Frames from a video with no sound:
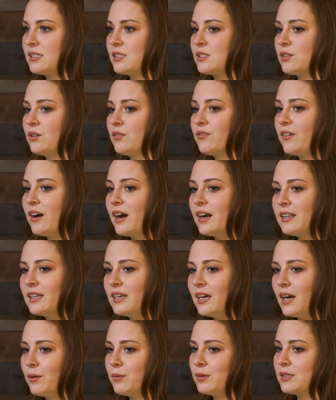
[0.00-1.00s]
And so
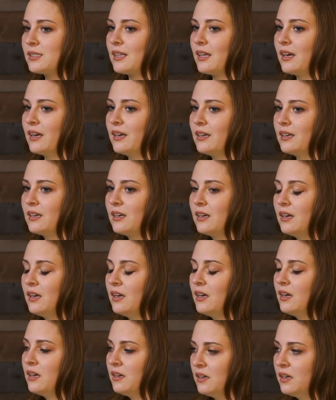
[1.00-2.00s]
finally I was like,
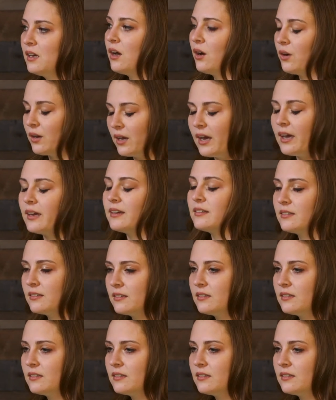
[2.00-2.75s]
okay,